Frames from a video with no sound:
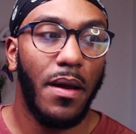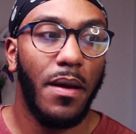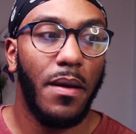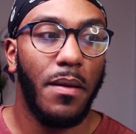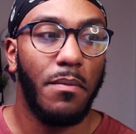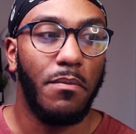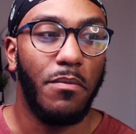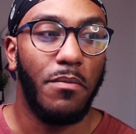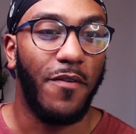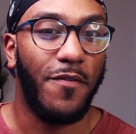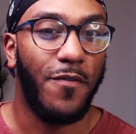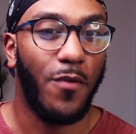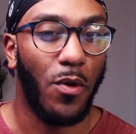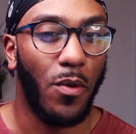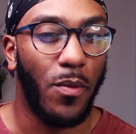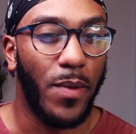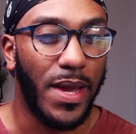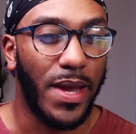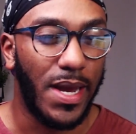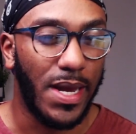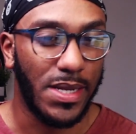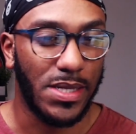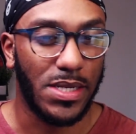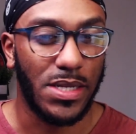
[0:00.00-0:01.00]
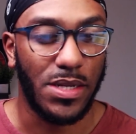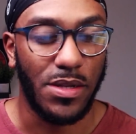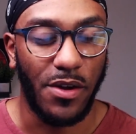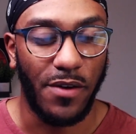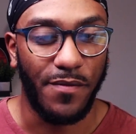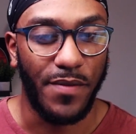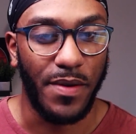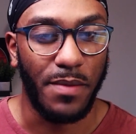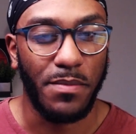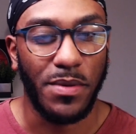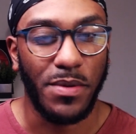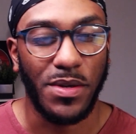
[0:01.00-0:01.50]
before we get to
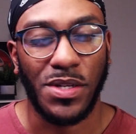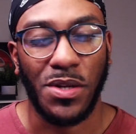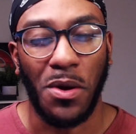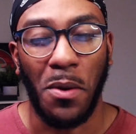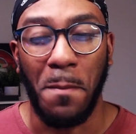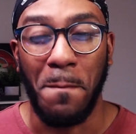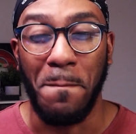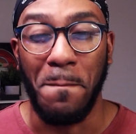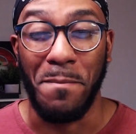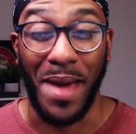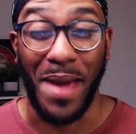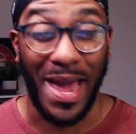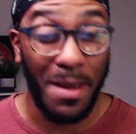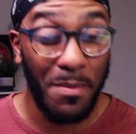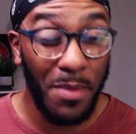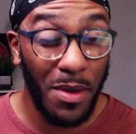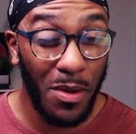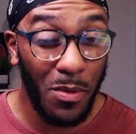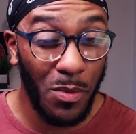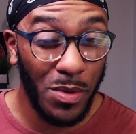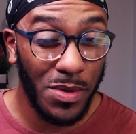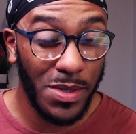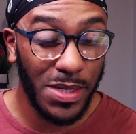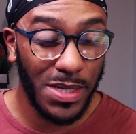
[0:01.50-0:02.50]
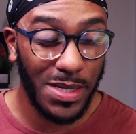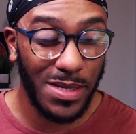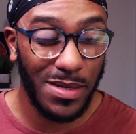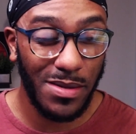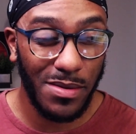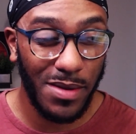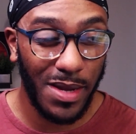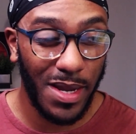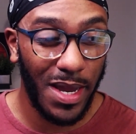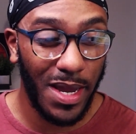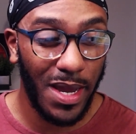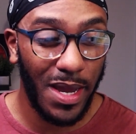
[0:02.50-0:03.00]
November, so maybe we'll
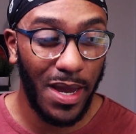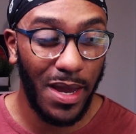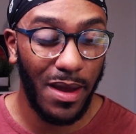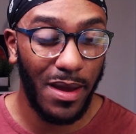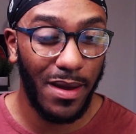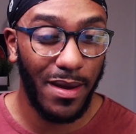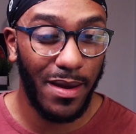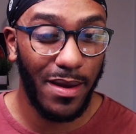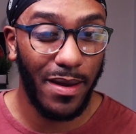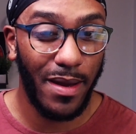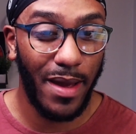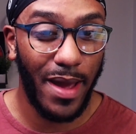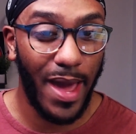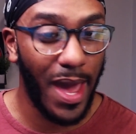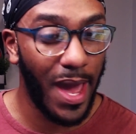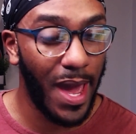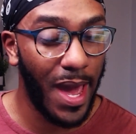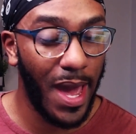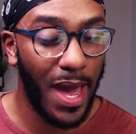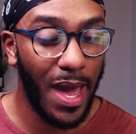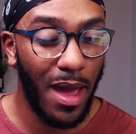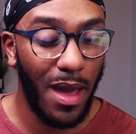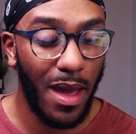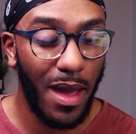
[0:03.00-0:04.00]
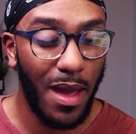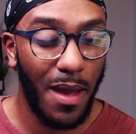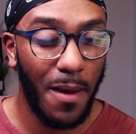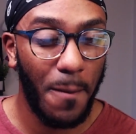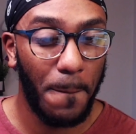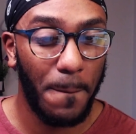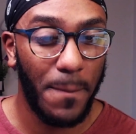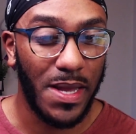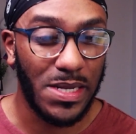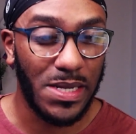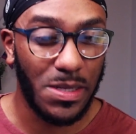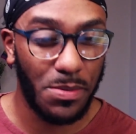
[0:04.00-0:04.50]
still get a
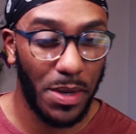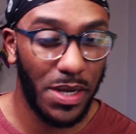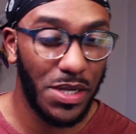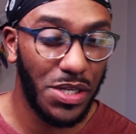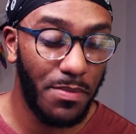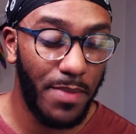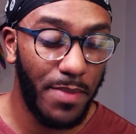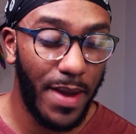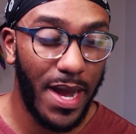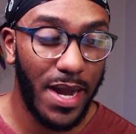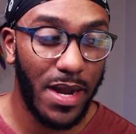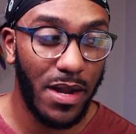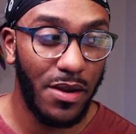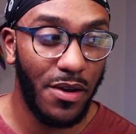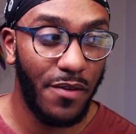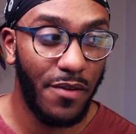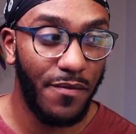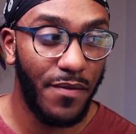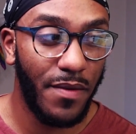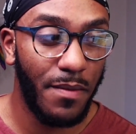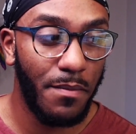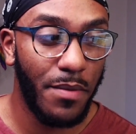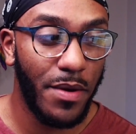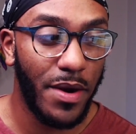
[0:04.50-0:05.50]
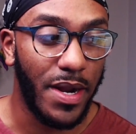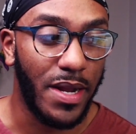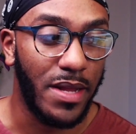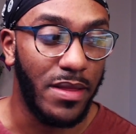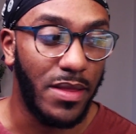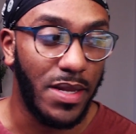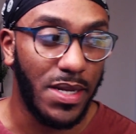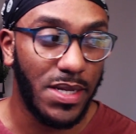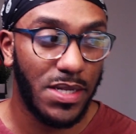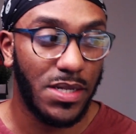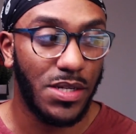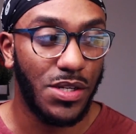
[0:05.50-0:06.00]
expansion pack in November. And
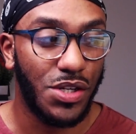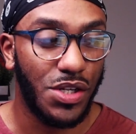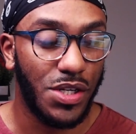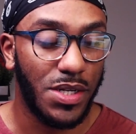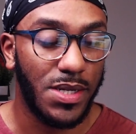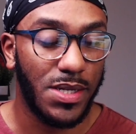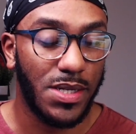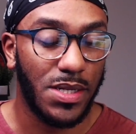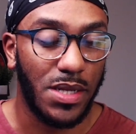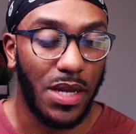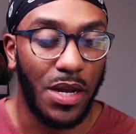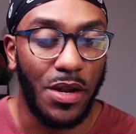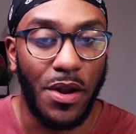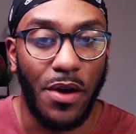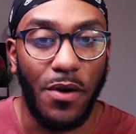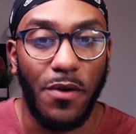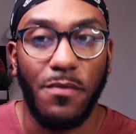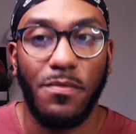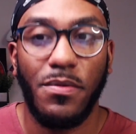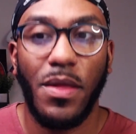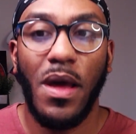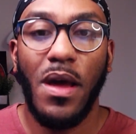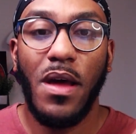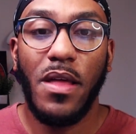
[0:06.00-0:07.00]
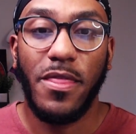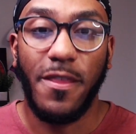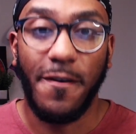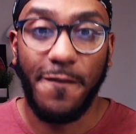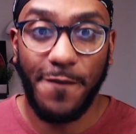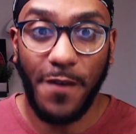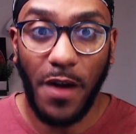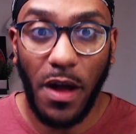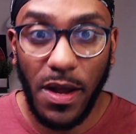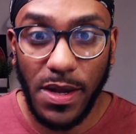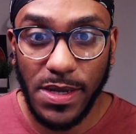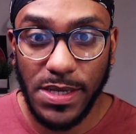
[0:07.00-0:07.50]
this is just, the
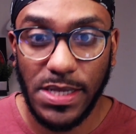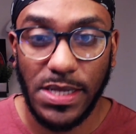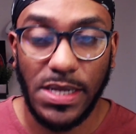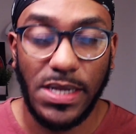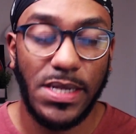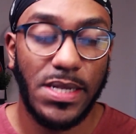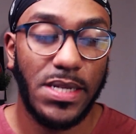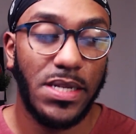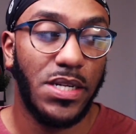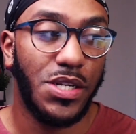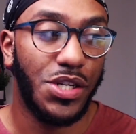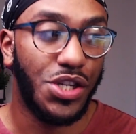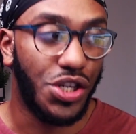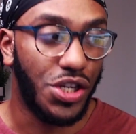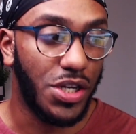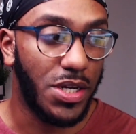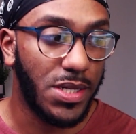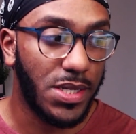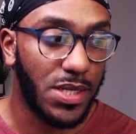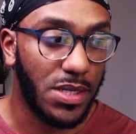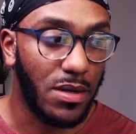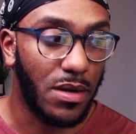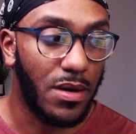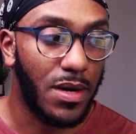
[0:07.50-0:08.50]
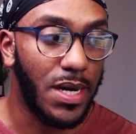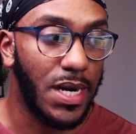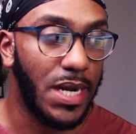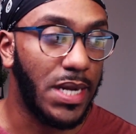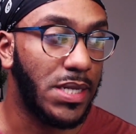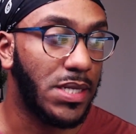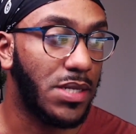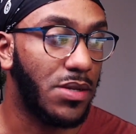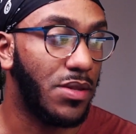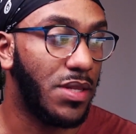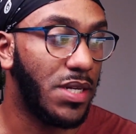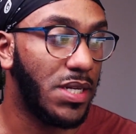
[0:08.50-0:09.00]
fall season is just starting,
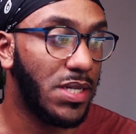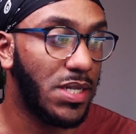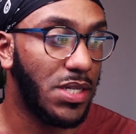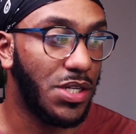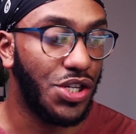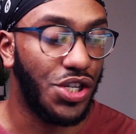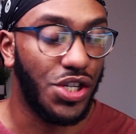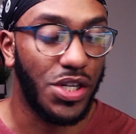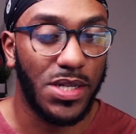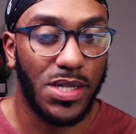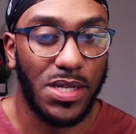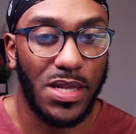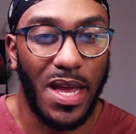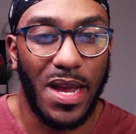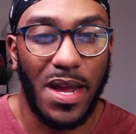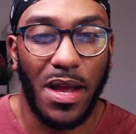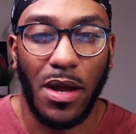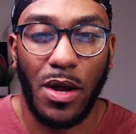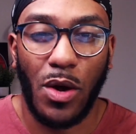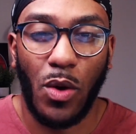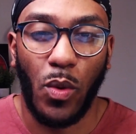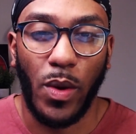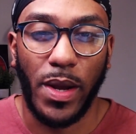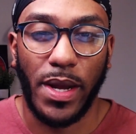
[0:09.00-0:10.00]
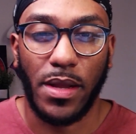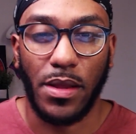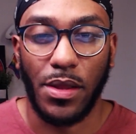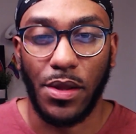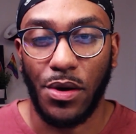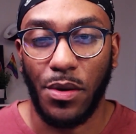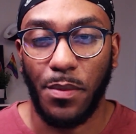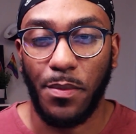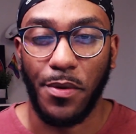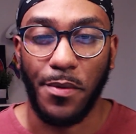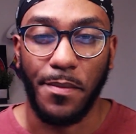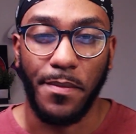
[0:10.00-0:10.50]
so this is just like a quick little
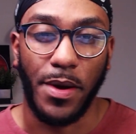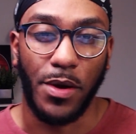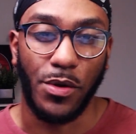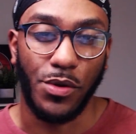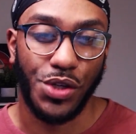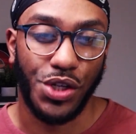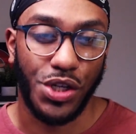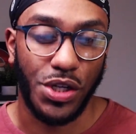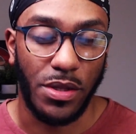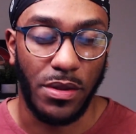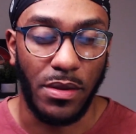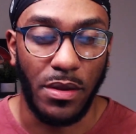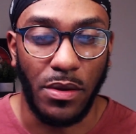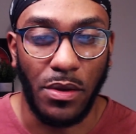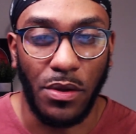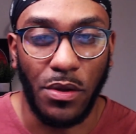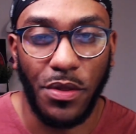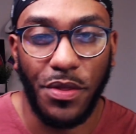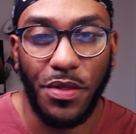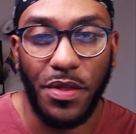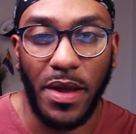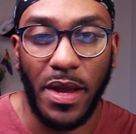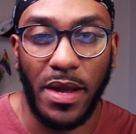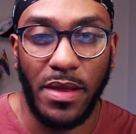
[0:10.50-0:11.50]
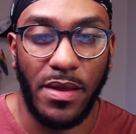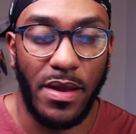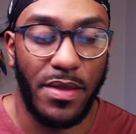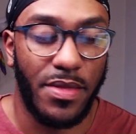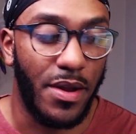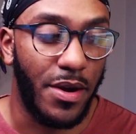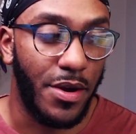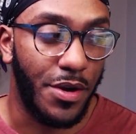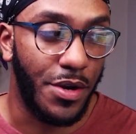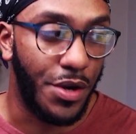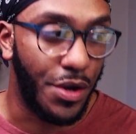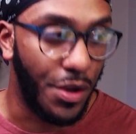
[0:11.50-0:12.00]
promotional thing that
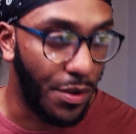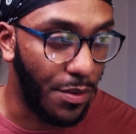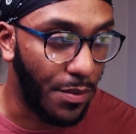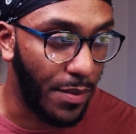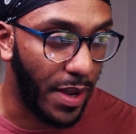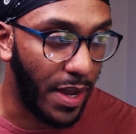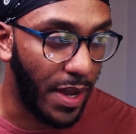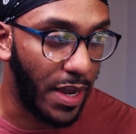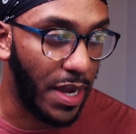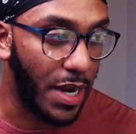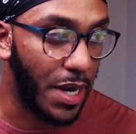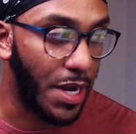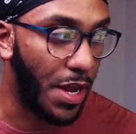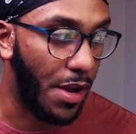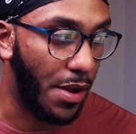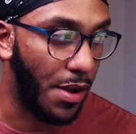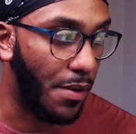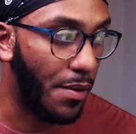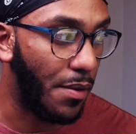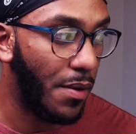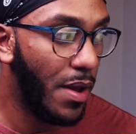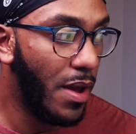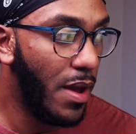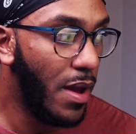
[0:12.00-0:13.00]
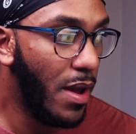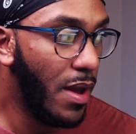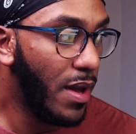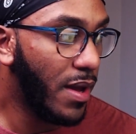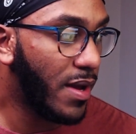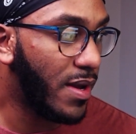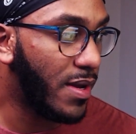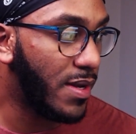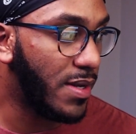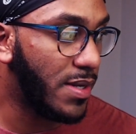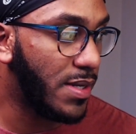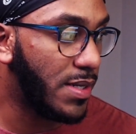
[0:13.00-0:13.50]
they're doing,
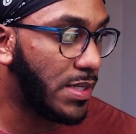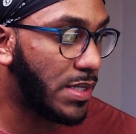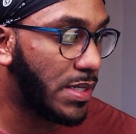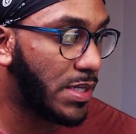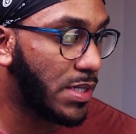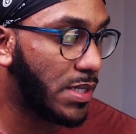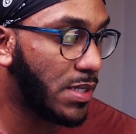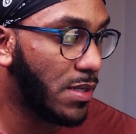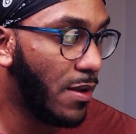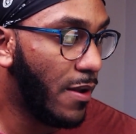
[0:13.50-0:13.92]
because